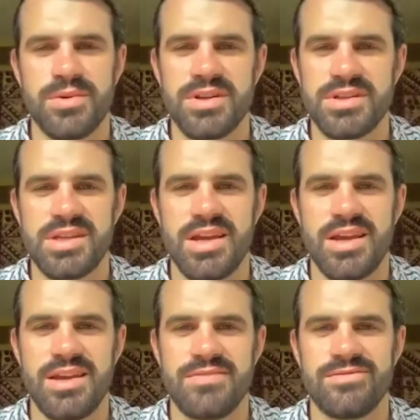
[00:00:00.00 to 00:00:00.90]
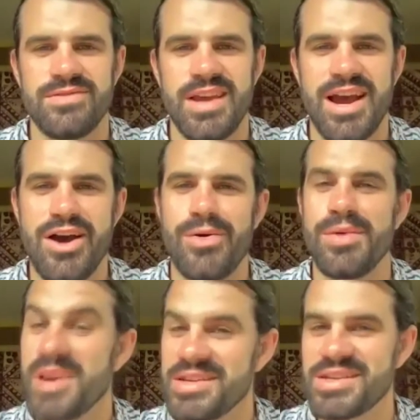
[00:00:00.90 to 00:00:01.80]
wanted to say how
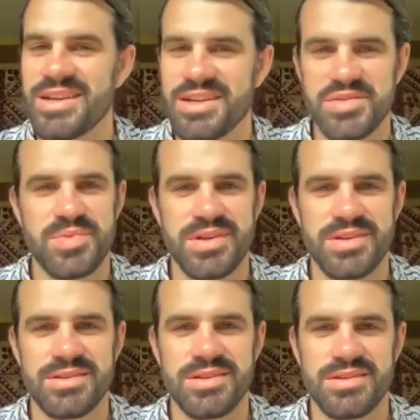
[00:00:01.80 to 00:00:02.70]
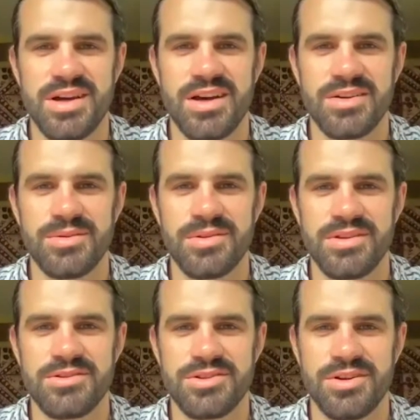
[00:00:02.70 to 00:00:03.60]
amazing it has been to talk with
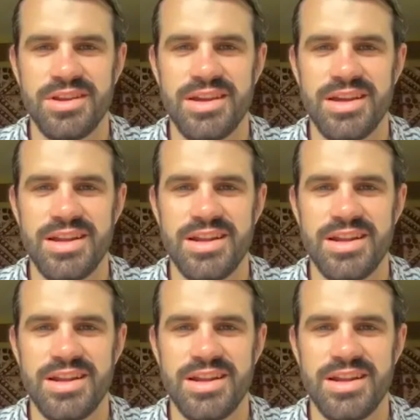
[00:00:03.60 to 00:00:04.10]
you, Charlene.